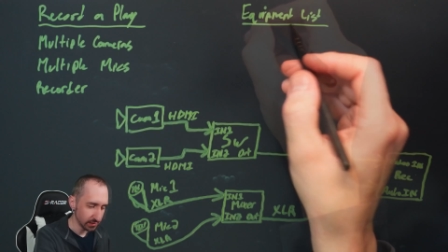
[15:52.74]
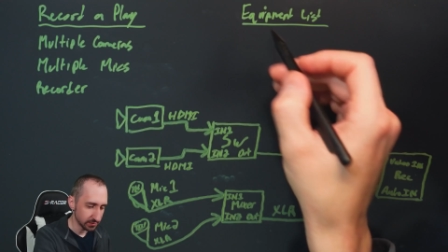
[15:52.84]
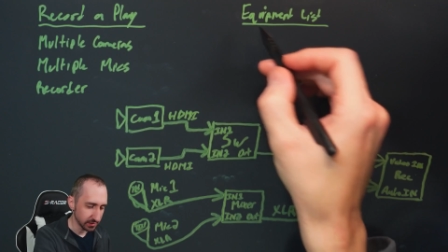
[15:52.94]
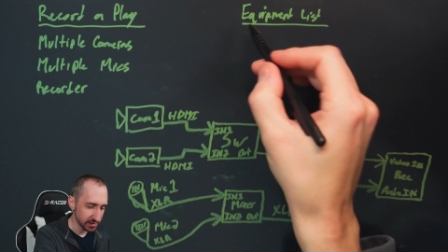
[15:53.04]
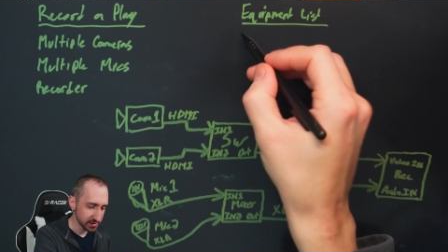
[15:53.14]

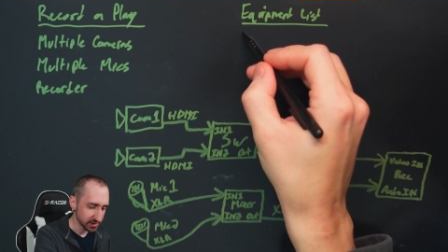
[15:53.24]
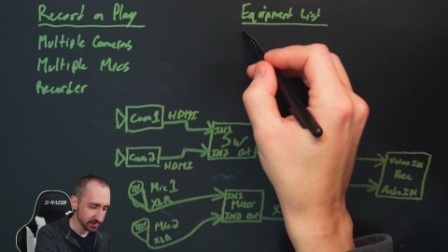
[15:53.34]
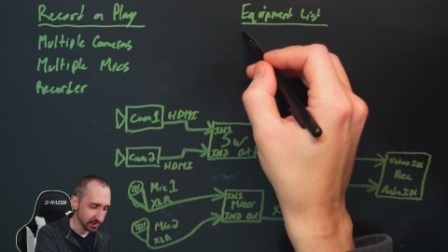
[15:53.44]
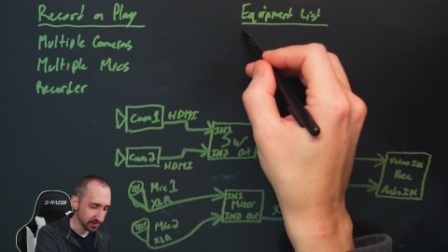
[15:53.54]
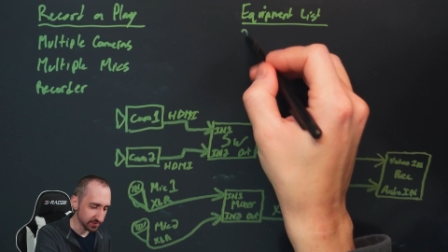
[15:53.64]
Right, so
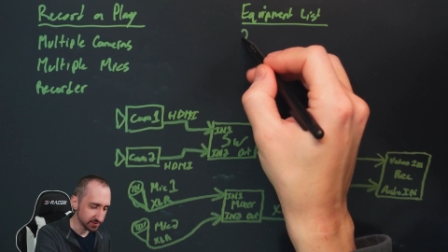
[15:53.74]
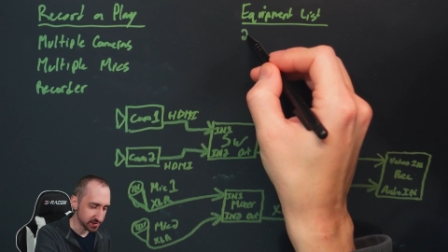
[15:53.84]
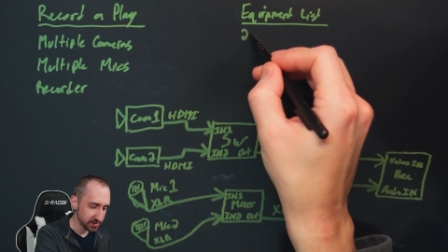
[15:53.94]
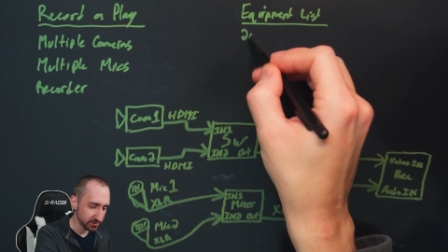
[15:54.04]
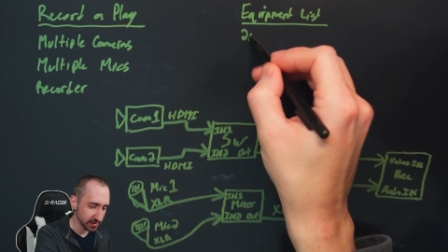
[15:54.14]
we have
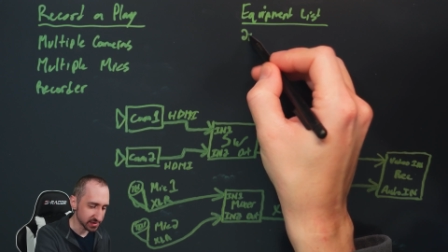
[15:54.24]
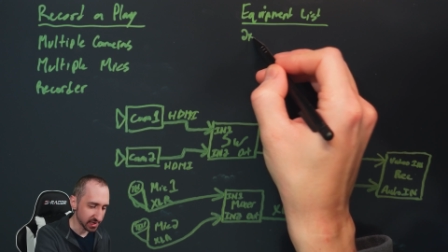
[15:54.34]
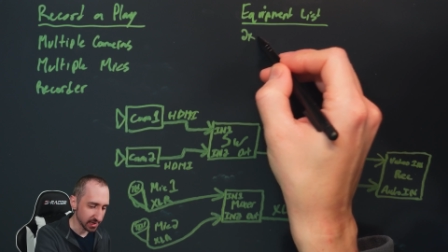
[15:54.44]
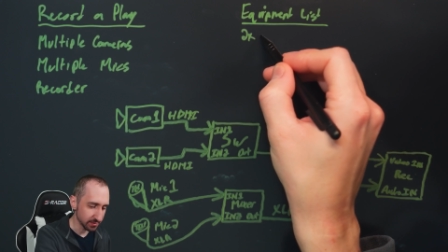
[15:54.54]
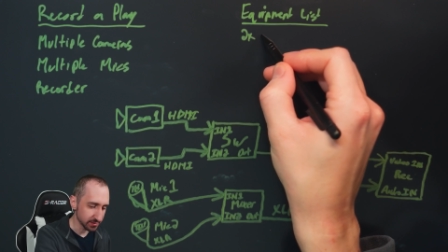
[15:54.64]
2x
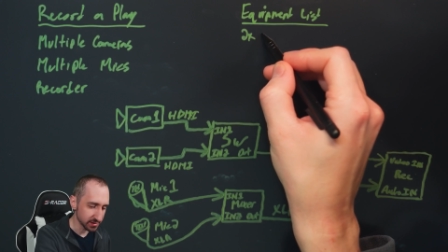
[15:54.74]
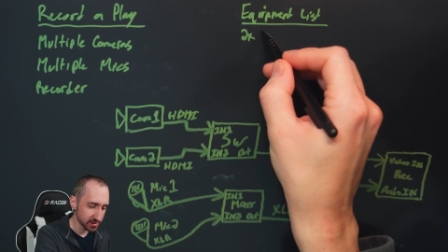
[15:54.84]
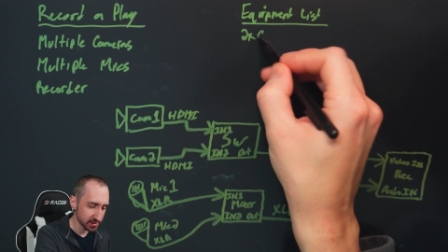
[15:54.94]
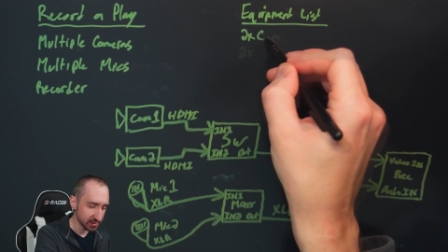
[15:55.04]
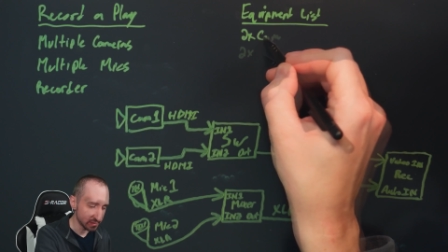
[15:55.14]
cameras,
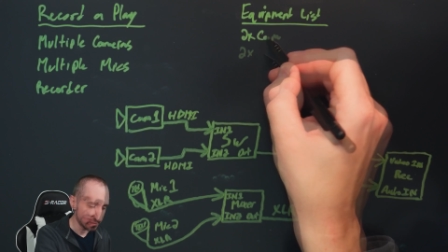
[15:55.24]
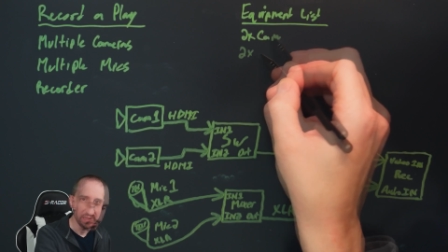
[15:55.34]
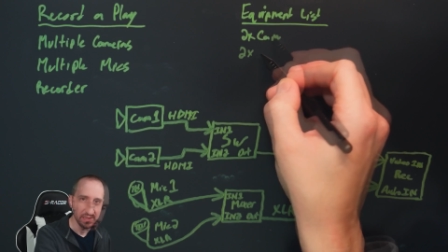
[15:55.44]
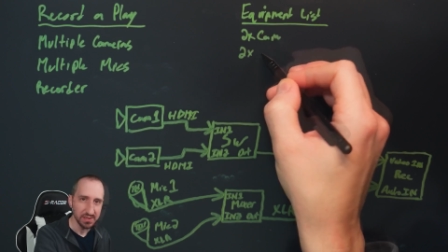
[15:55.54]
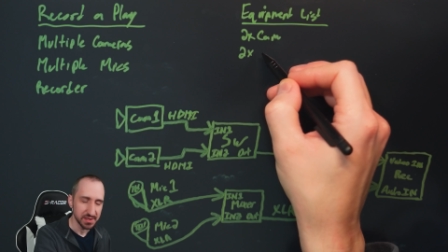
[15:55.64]

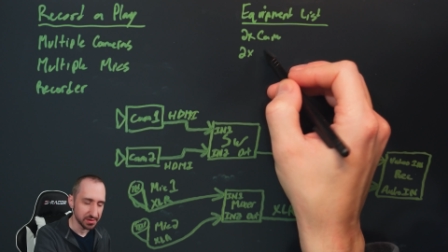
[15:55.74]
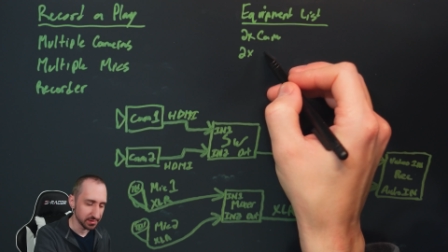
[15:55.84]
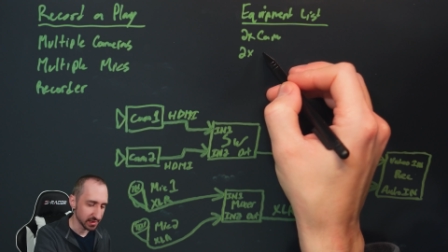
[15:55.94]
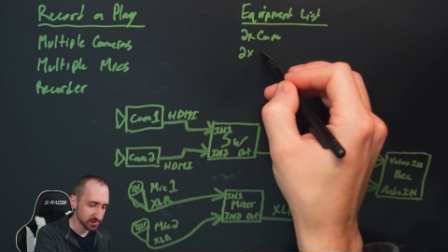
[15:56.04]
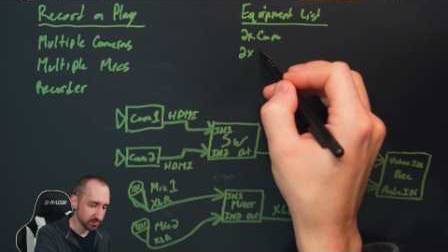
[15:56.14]

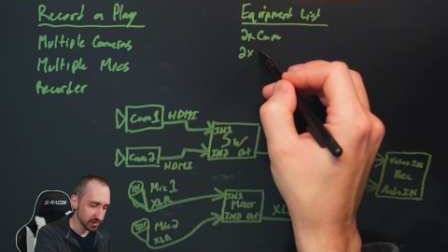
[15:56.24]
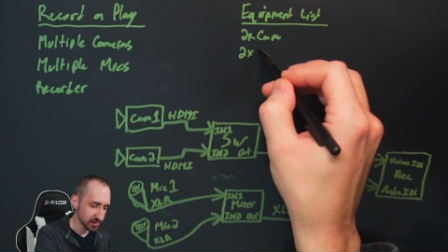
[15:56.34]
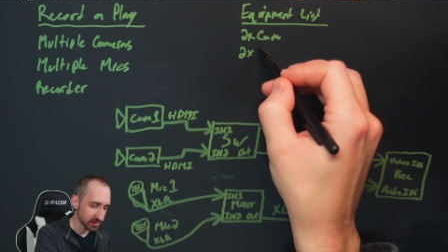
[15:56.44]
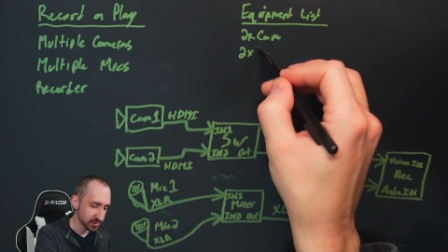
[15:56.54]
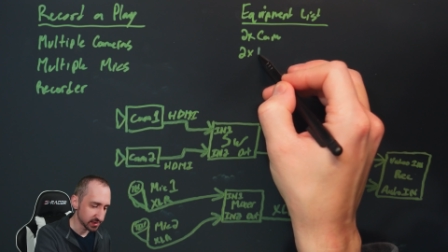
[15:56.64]
2x
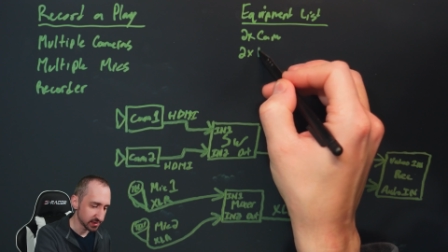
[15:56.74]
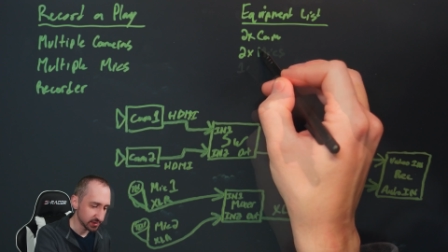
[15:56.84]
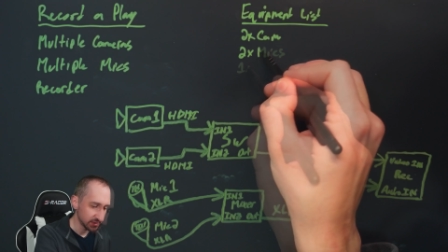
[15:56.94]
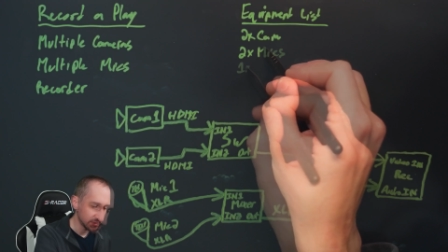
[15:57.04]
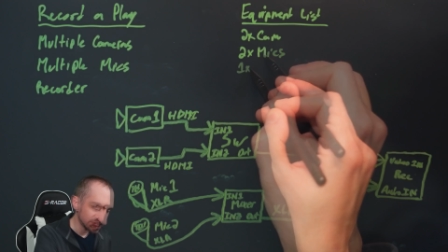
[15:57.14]
mics,
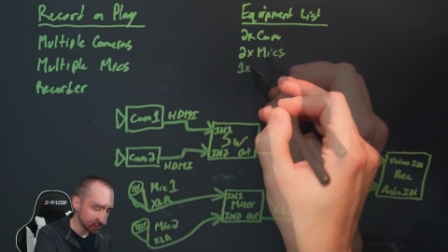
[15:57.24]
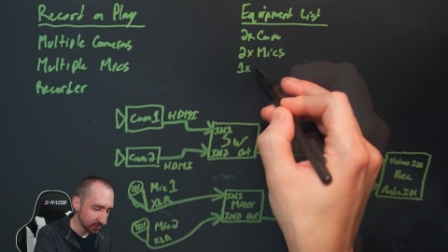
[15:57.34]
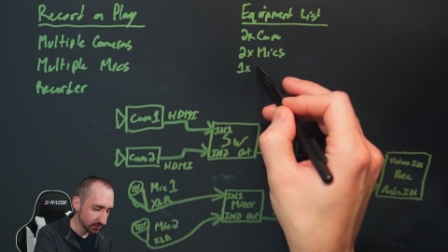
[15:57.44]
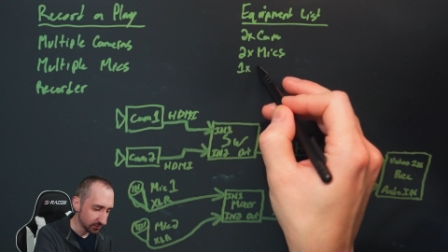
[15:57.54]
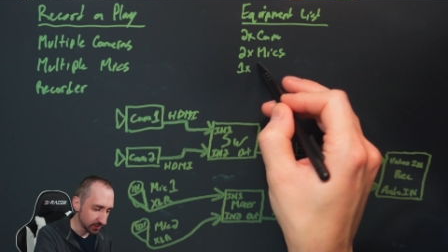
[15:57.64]

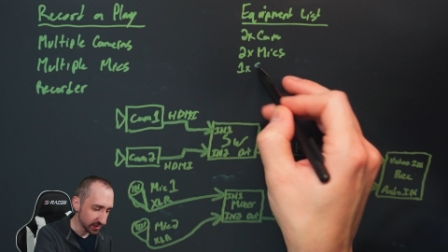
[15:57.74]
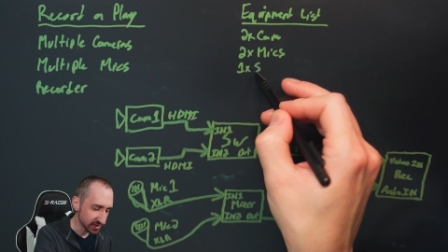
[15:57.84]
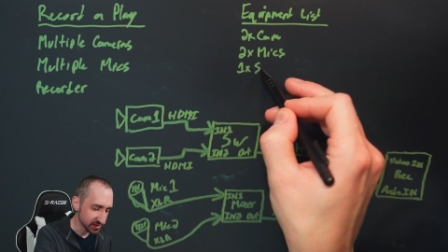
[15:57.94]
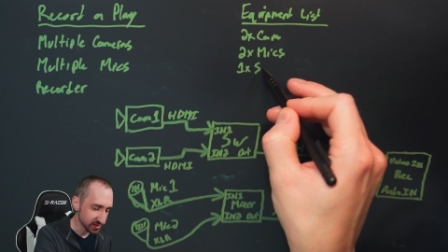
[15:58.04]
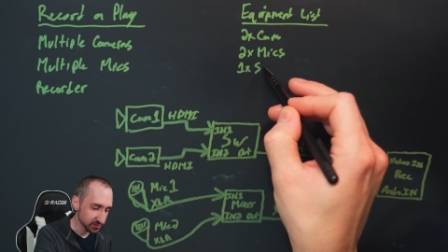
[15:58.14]

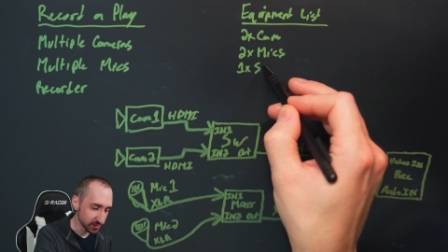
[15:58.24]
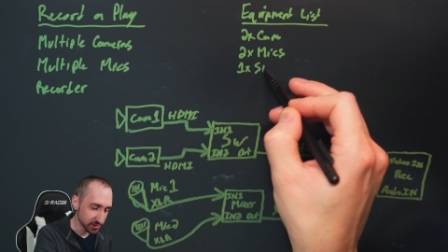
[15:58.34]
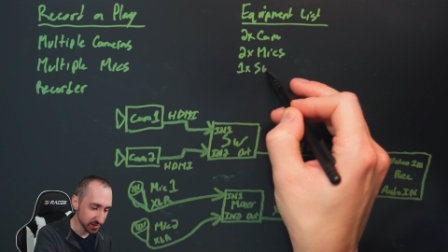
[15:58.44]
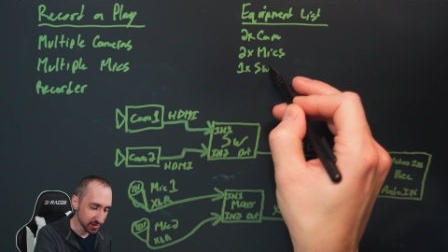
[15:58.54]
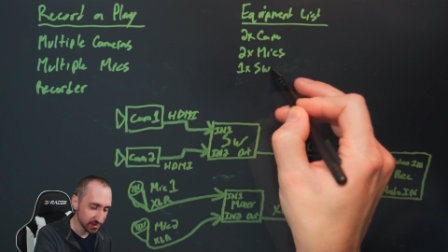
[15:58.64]
1x
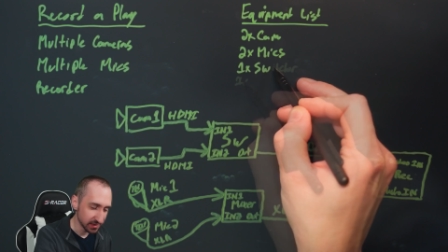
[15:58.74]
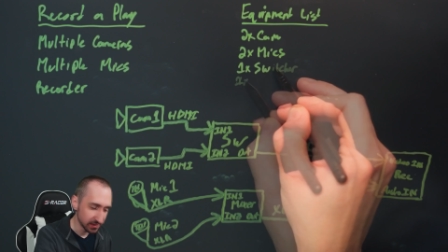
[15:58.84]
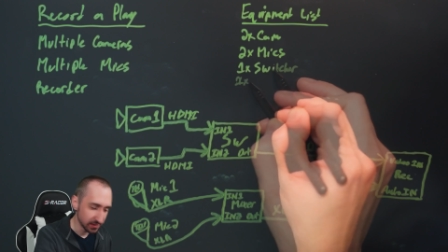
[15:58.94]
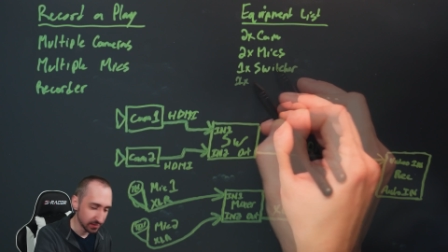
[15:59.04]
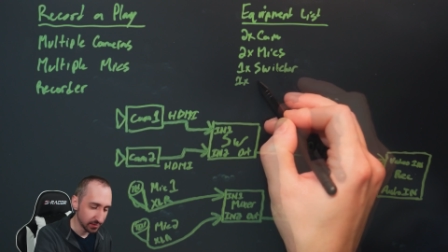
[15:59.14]
switcher,
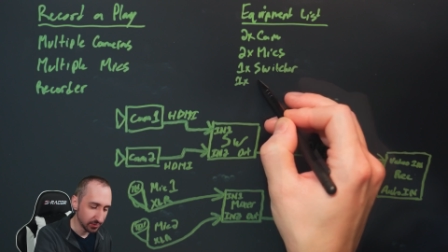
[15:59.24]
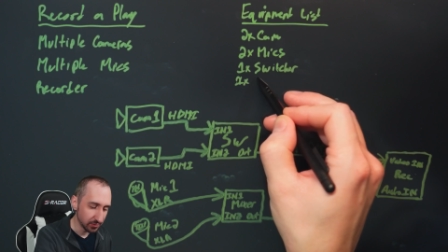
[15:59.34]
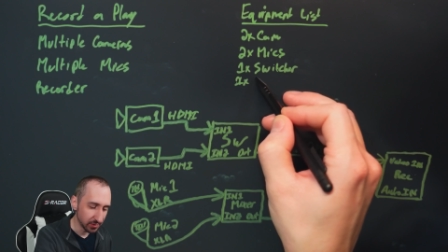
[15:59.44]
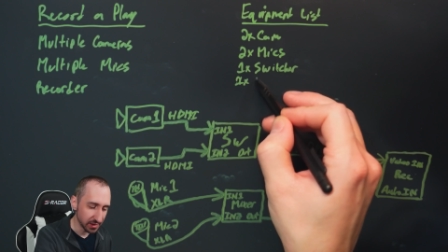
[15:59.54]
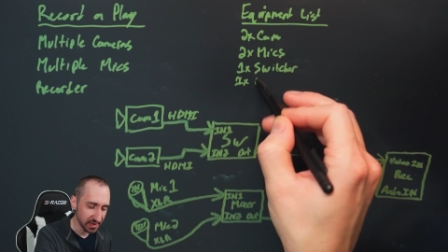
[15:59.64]

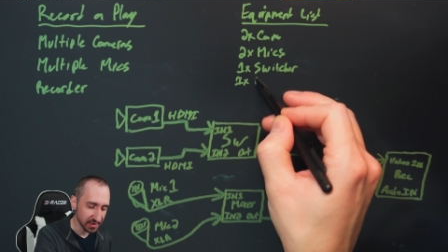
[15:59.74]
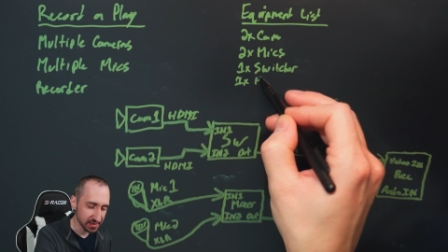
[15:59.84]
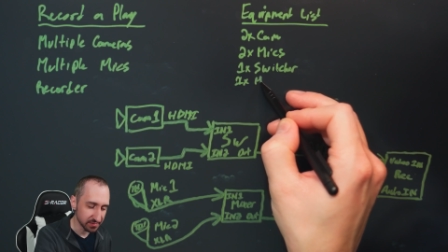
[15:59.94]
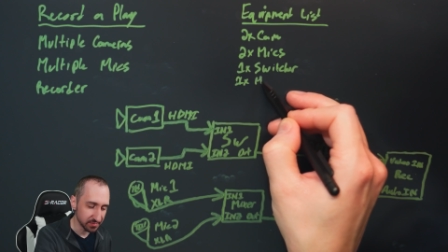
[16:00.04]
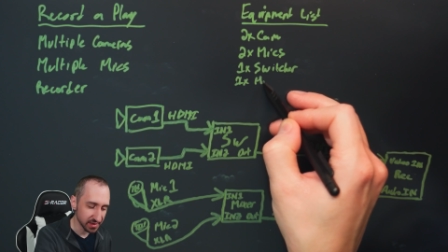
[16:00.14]

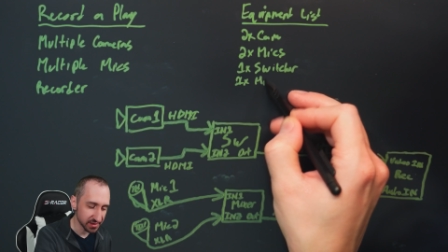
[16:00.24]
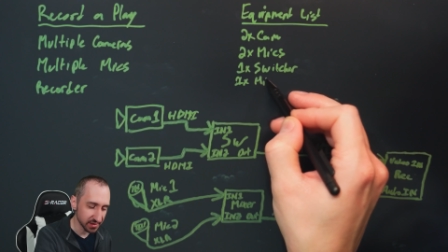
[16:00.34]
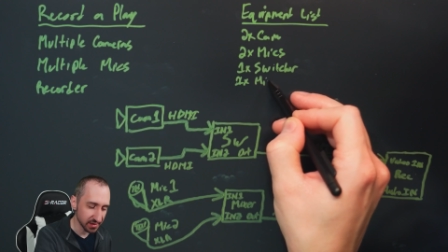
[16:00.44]
1x mixer,